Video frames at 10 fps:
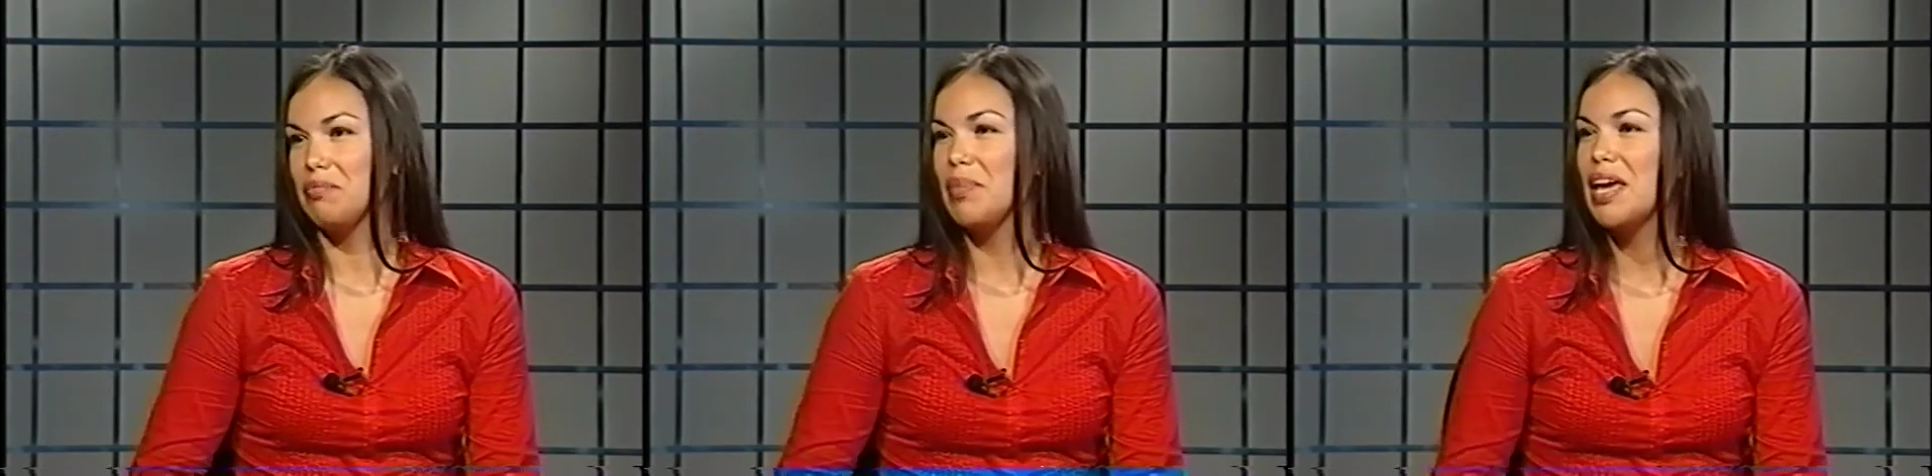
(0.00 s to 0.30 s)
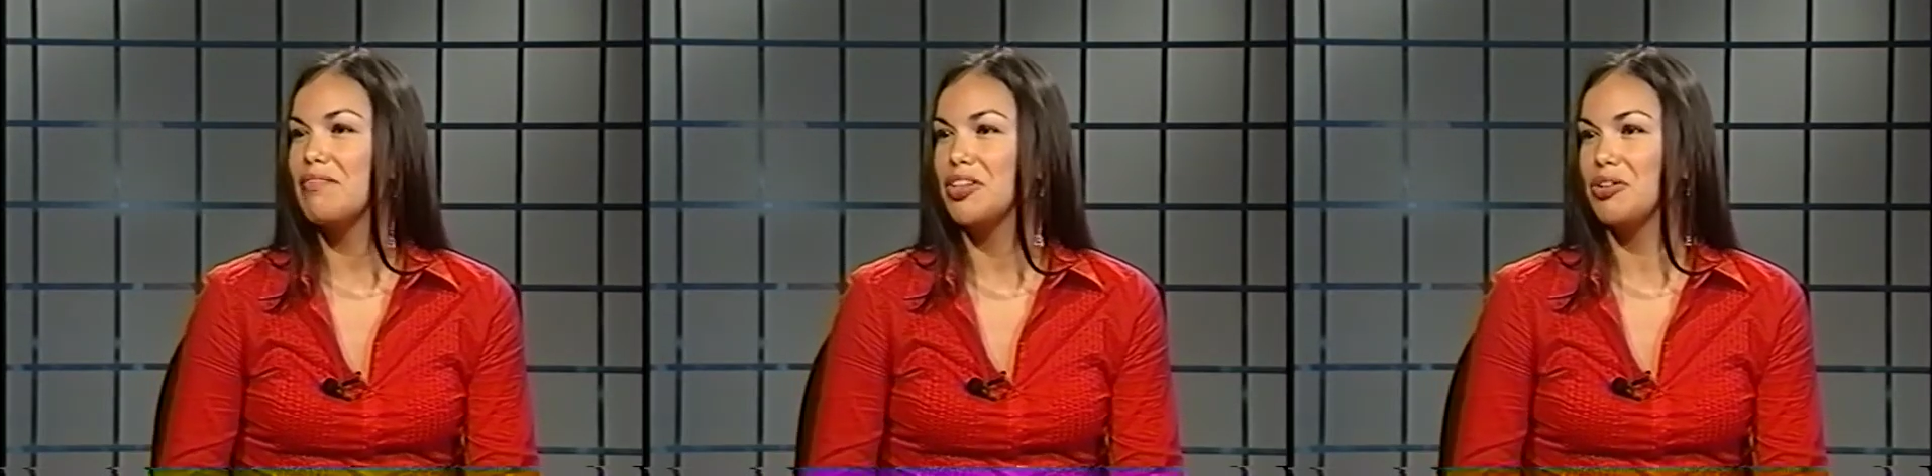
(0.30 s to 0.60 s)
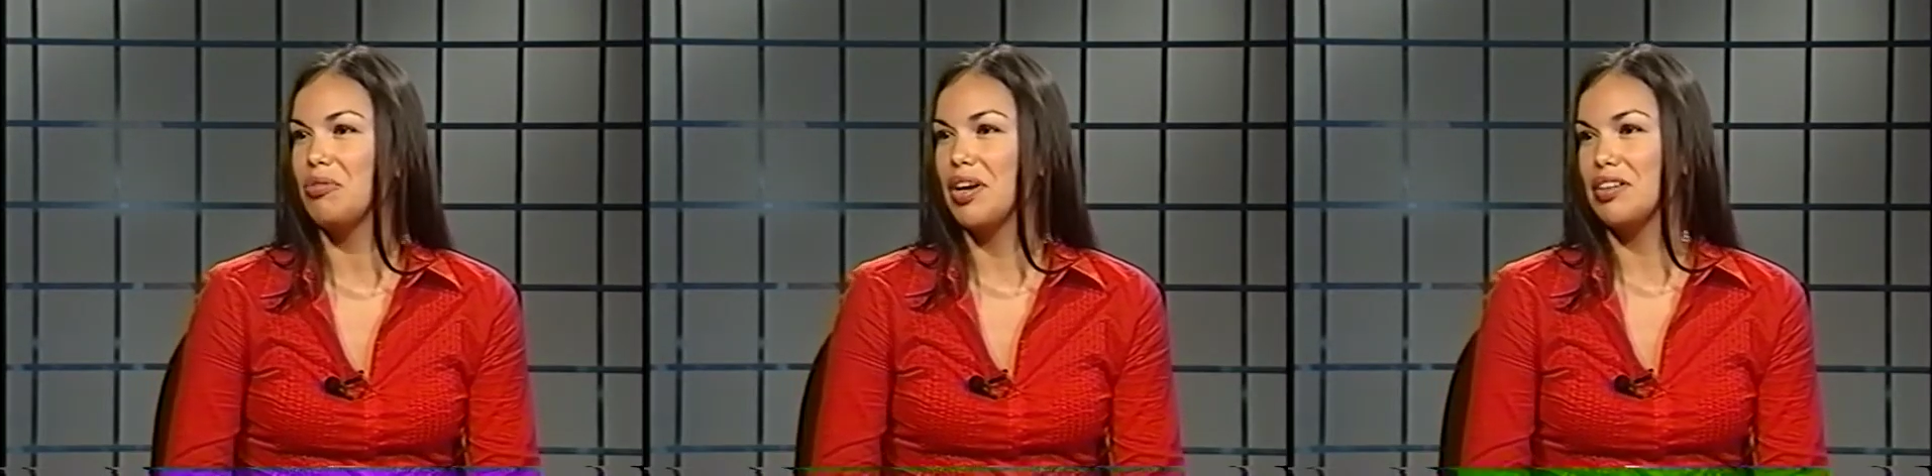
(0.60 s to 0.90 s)
paving
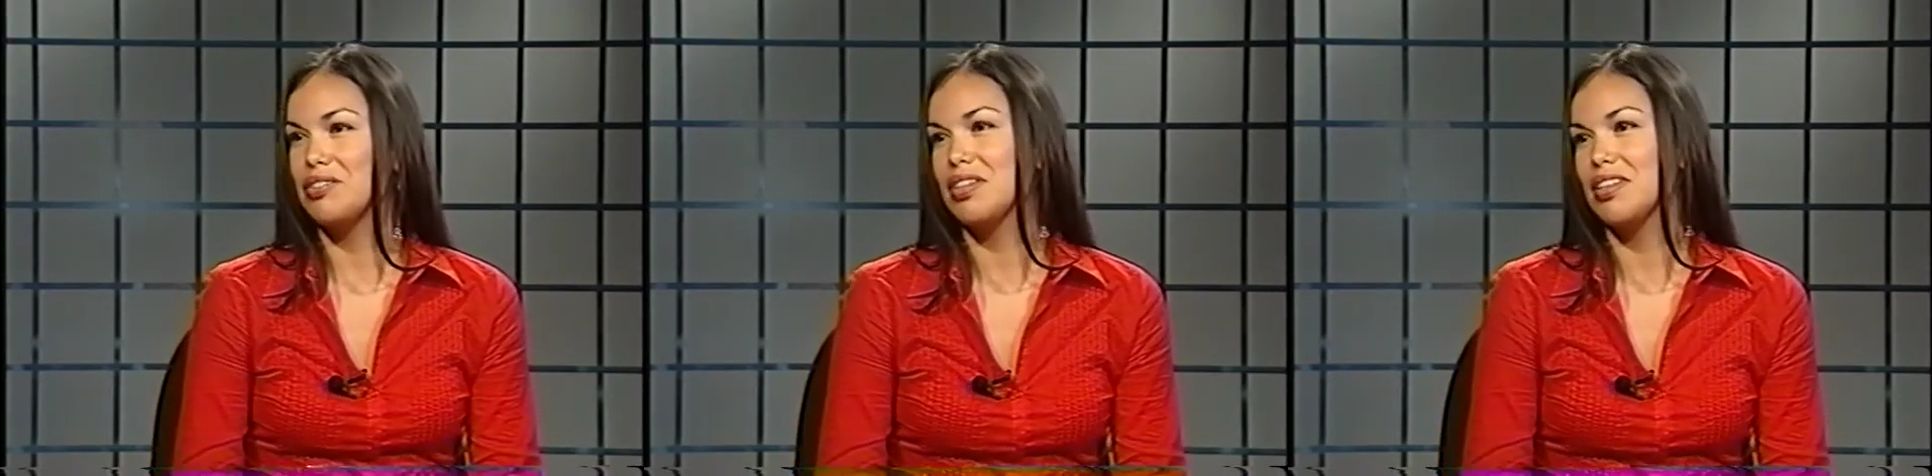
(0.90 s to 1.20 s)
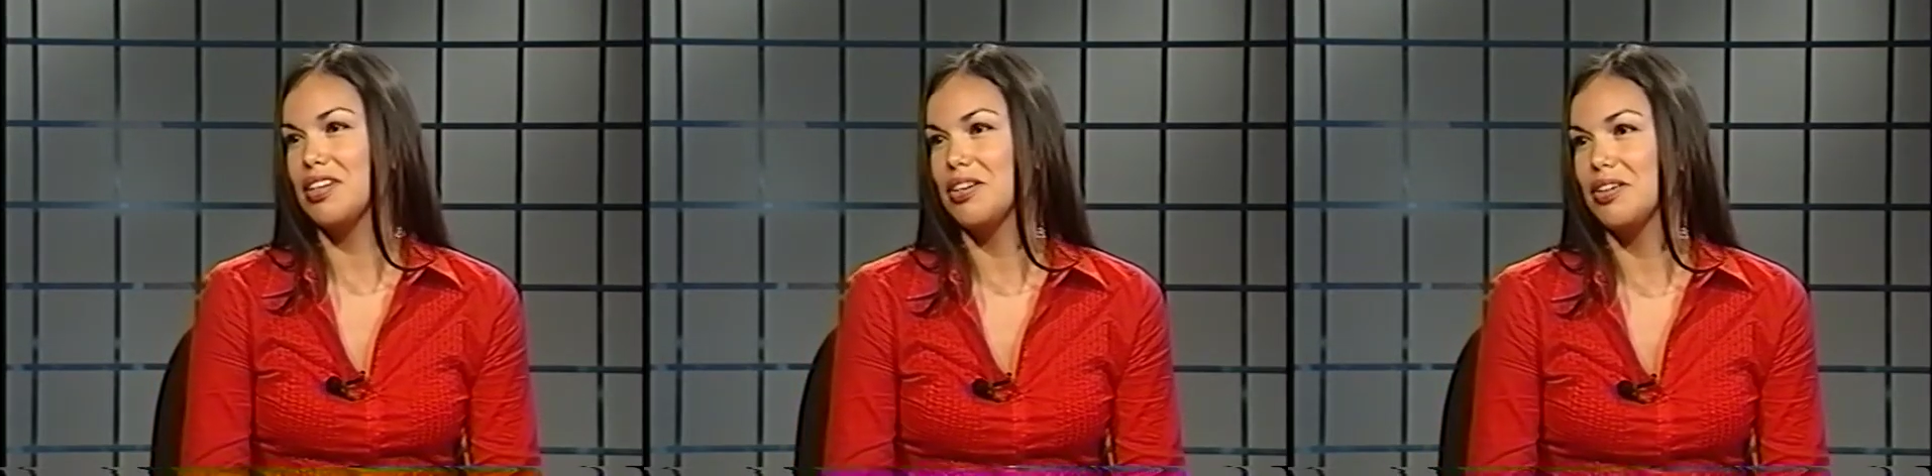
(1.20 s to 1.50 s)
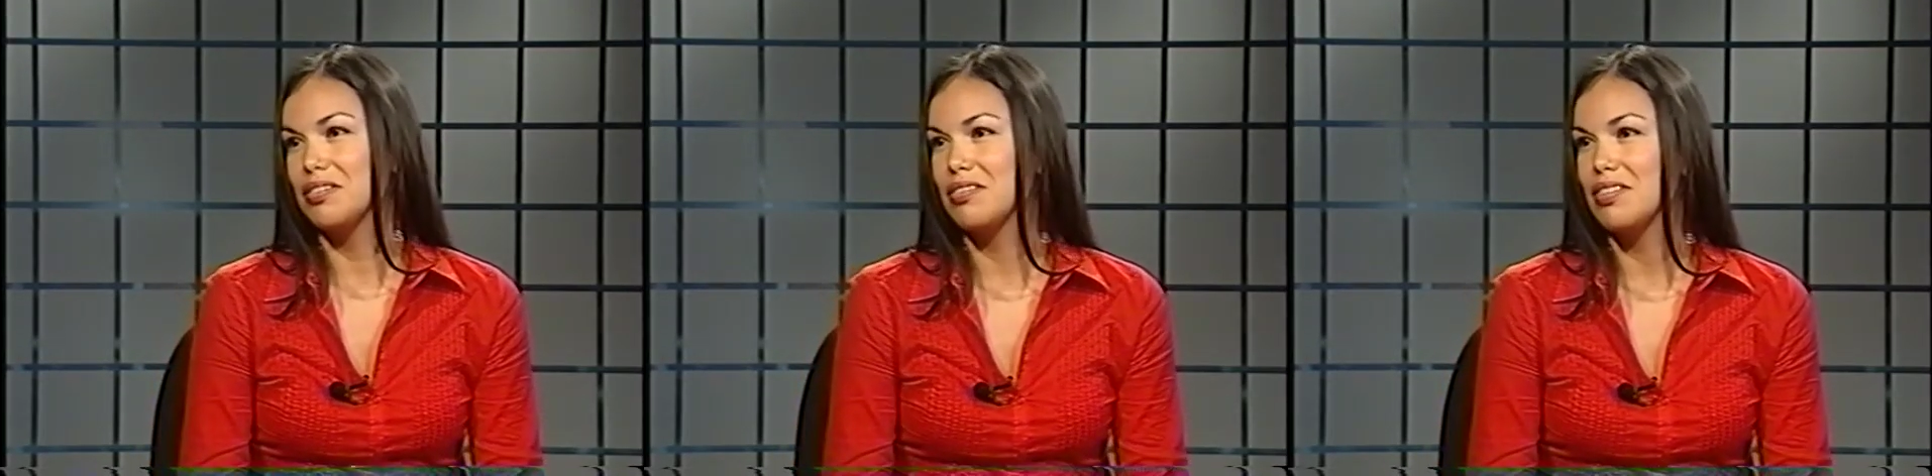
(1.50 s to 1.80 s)
the way so that
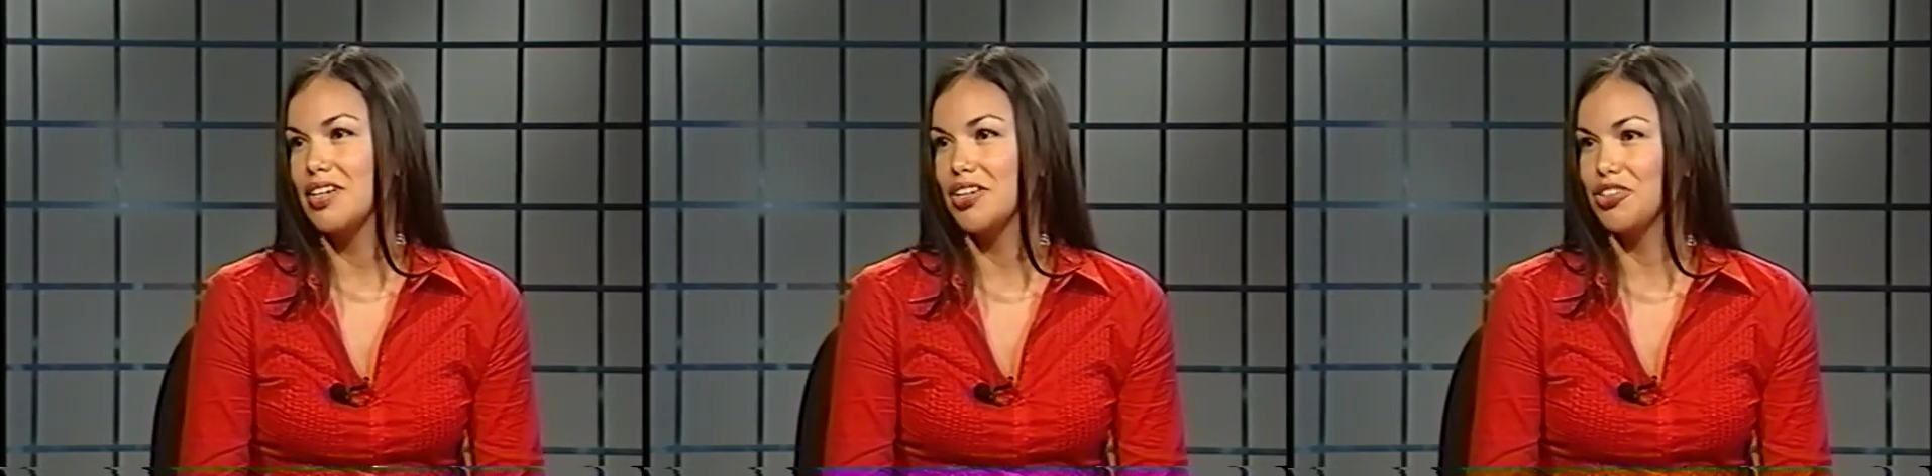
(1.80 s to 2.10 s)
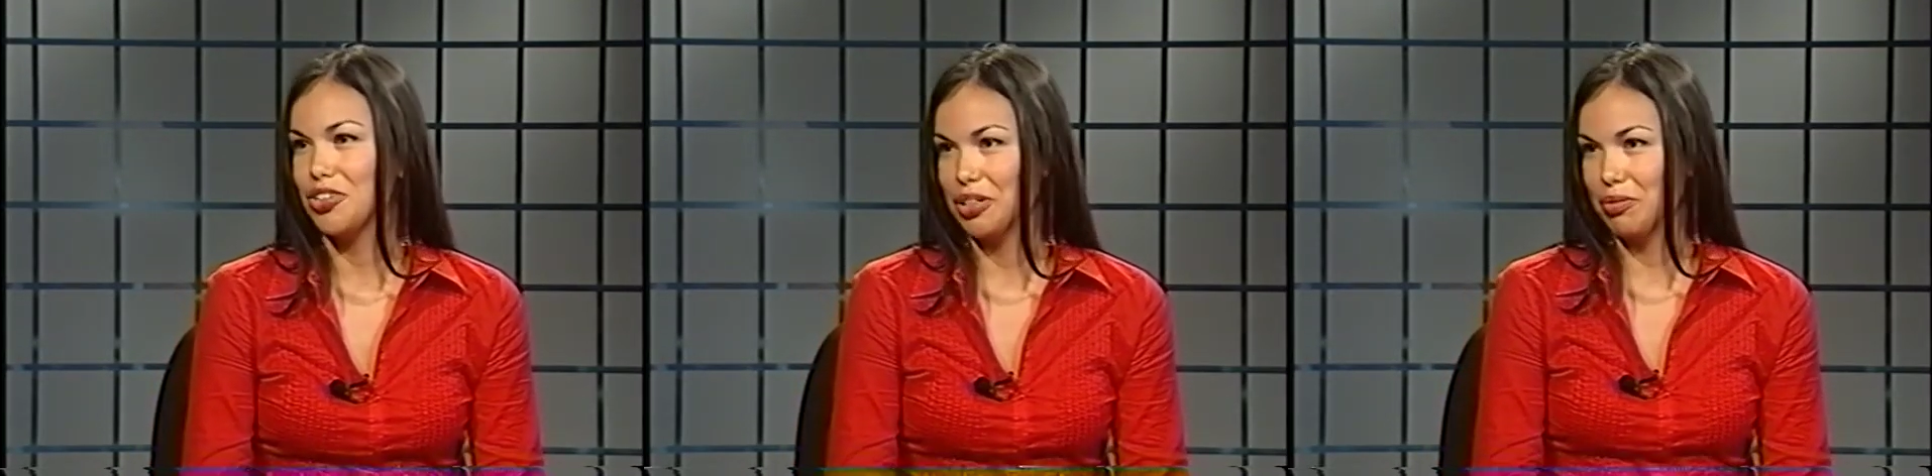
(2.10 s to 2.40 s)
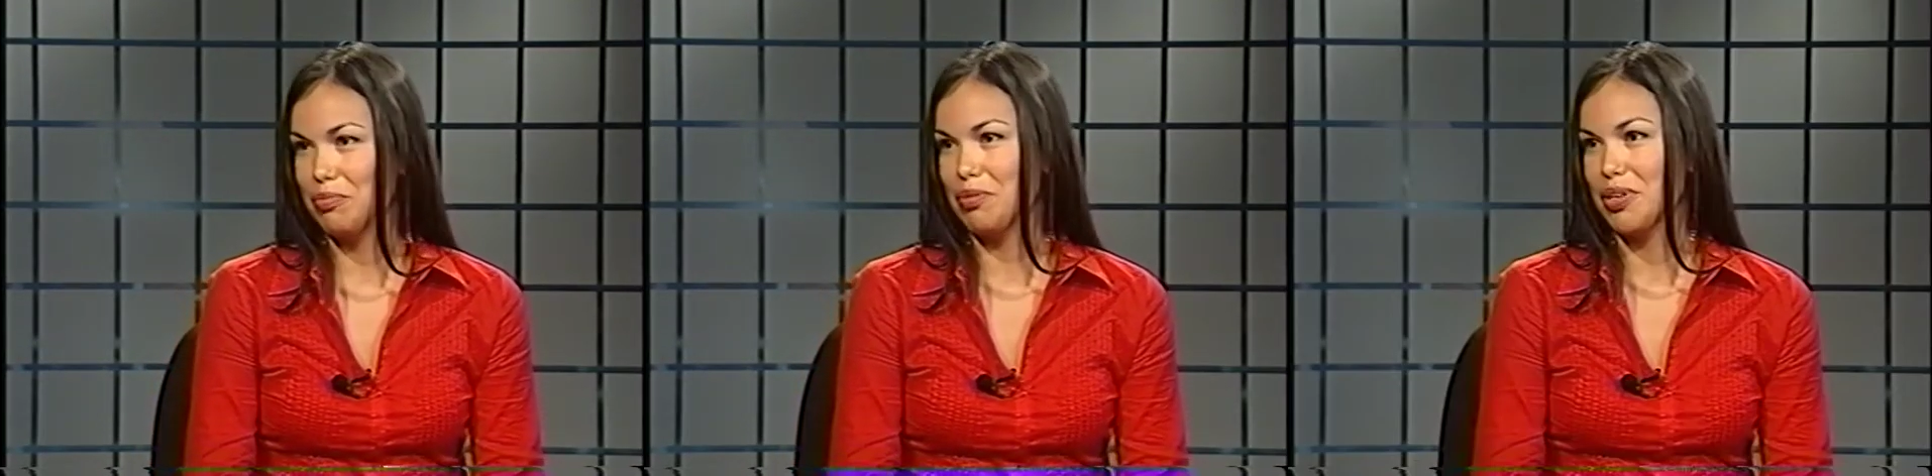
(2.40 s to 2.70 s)
their journey
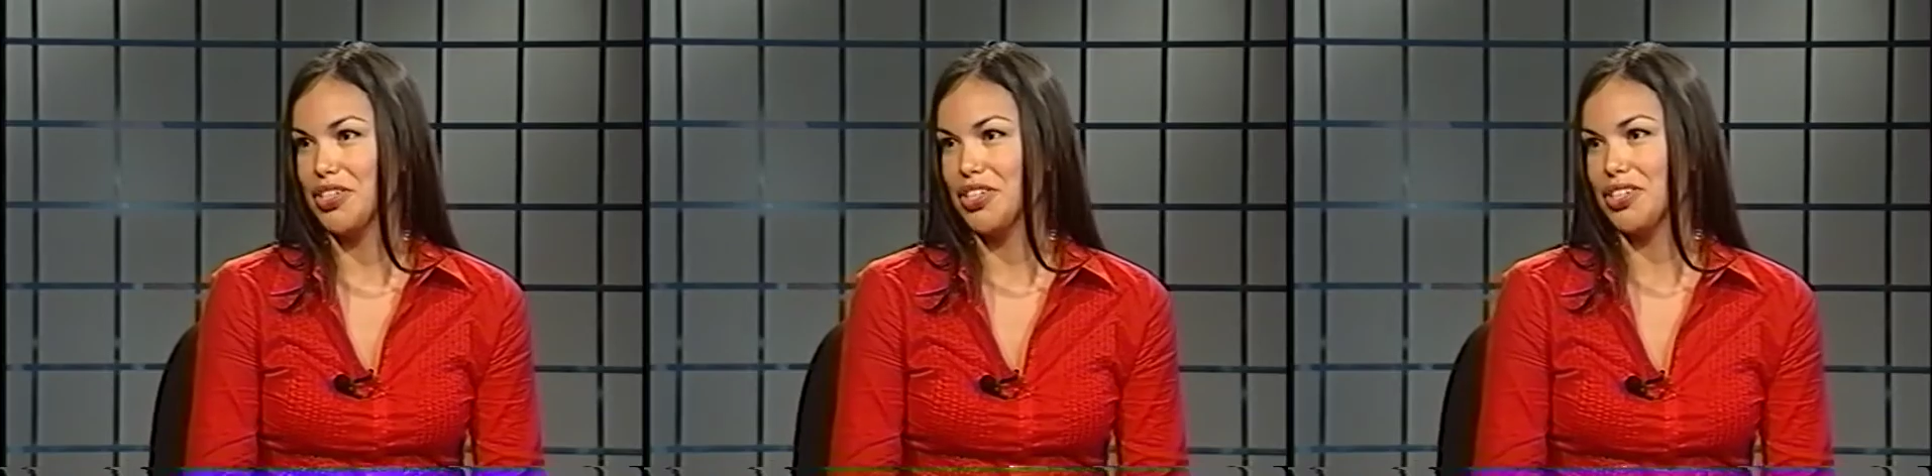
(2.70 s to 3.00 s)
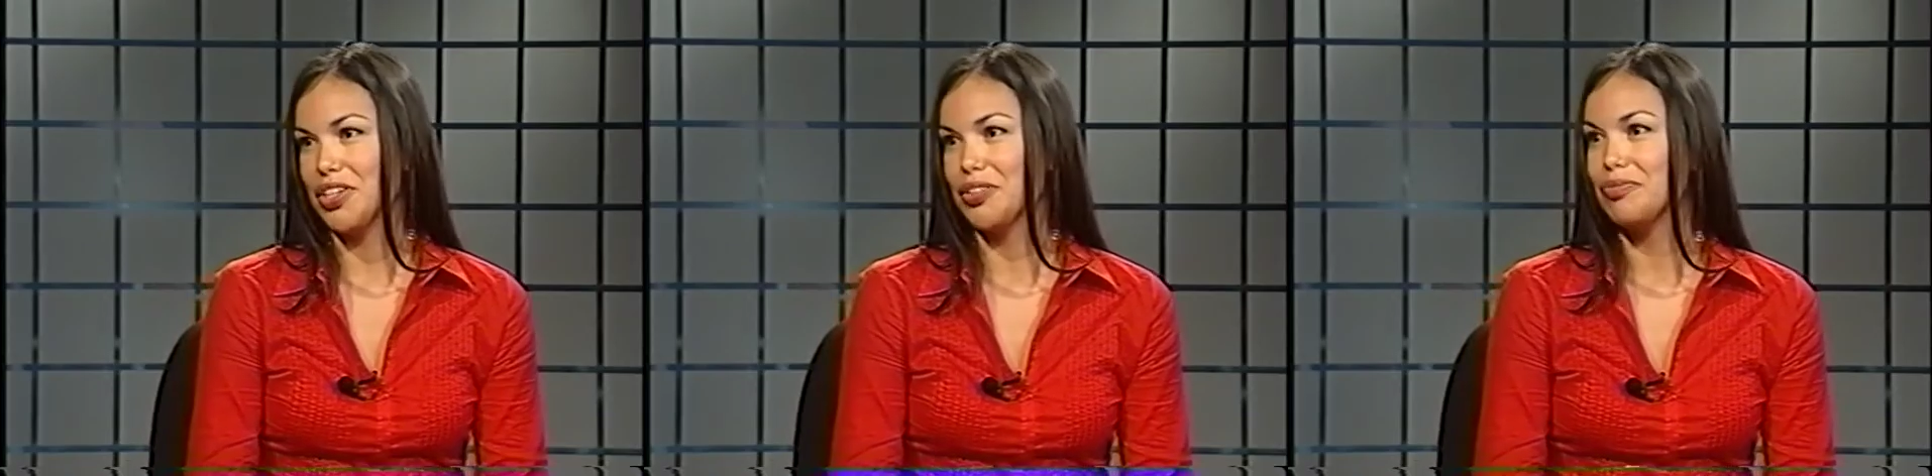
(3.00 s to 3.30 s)
will be much easier.